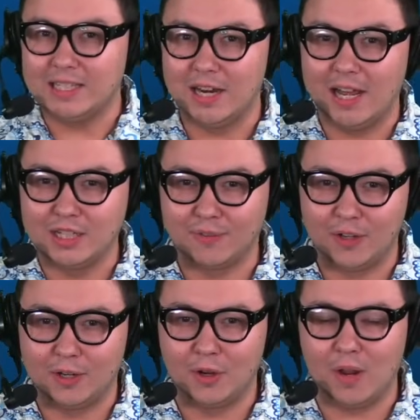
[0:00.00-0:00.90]
today's
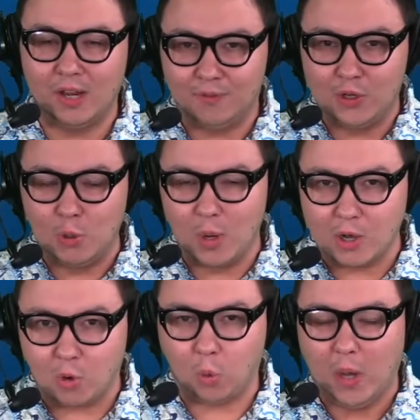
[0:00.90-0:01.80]
video if you
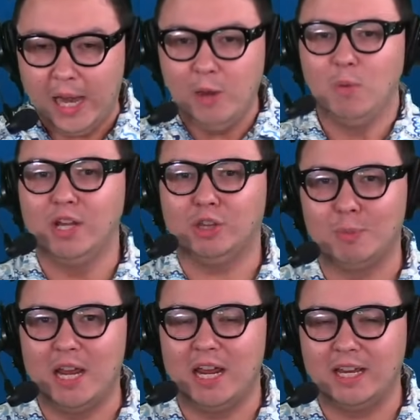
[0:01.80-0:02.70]
agree with
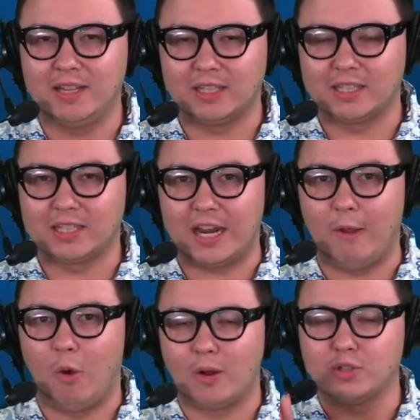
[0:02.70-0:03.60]
me that the
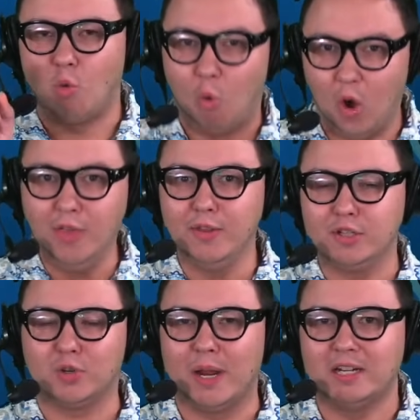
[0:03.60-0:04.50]
Seahawks won the
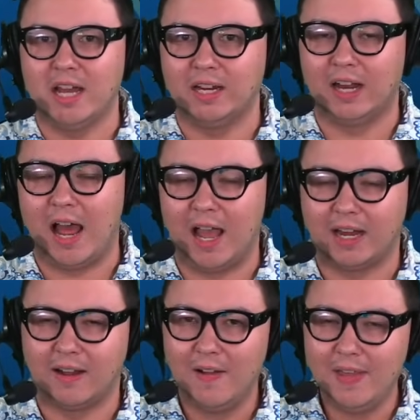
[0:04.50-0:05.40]
trade
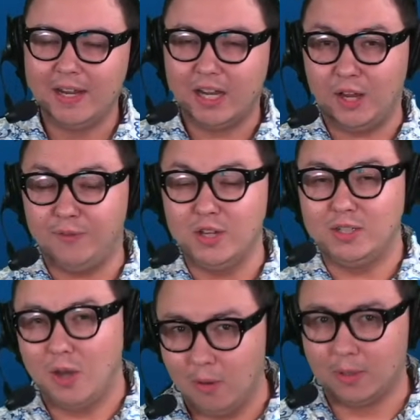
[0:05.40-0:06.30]
deadline. If you
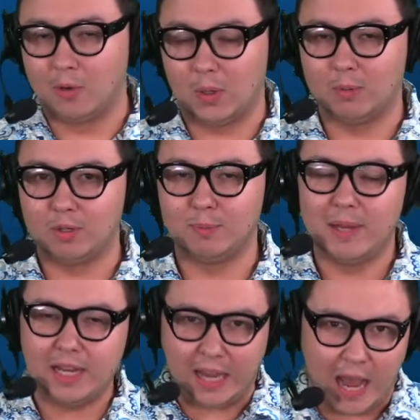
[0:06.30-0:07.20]
don't agree with
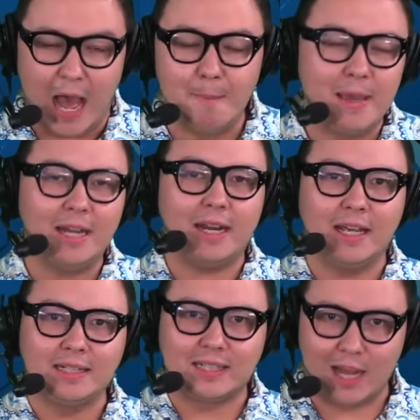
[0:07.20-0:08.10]
me, comment
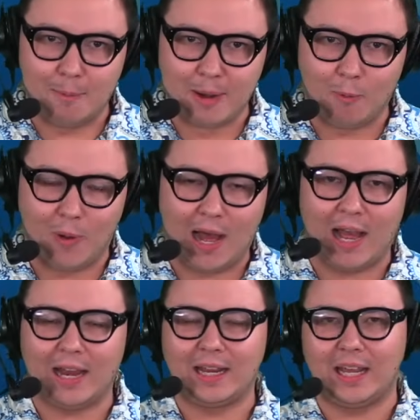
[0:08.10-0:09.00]
and tell me
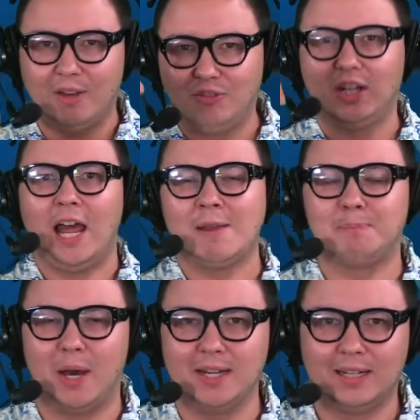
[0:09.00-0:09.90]
why. Give the like
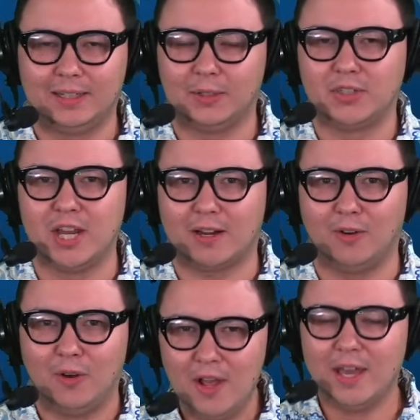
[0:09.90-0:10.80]
button a little
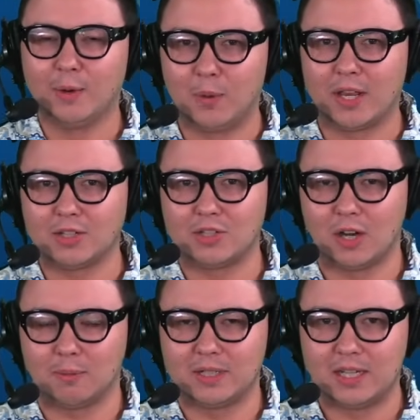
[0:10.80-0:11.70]
tickle and we'll get
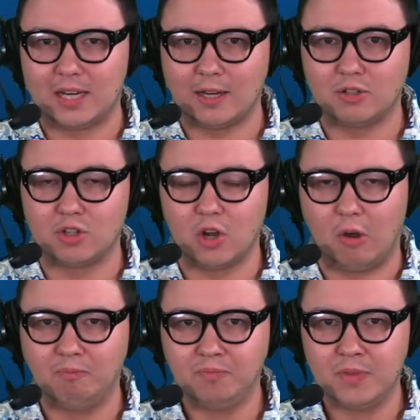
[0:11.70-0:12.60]
started with today's show.